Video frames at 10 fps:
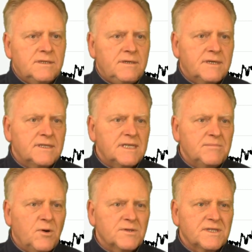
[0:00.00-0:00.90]
You can see
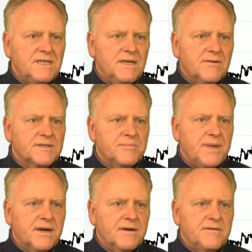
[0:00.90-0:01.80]
most of the year was
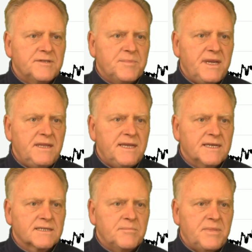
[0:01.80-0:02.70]
it was beating the
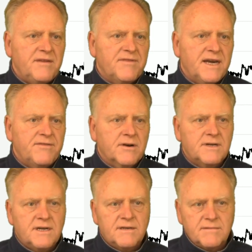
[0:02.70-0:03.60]
S&P
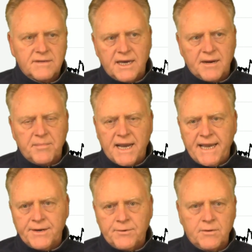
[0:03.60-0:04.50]
500 on a buy
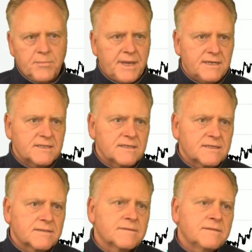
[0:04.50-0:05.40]
and hold
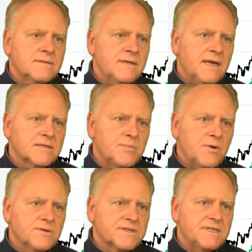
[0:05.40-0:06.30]
basis, as
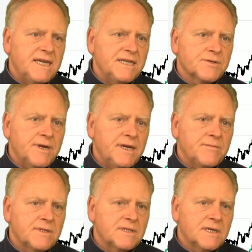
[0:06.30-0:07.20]
opposed to day trading
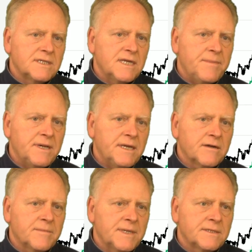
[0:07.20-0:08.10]
with 10-minute
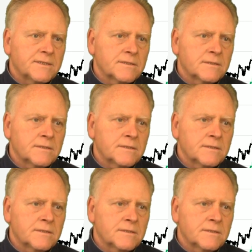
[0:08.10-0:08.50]
increments.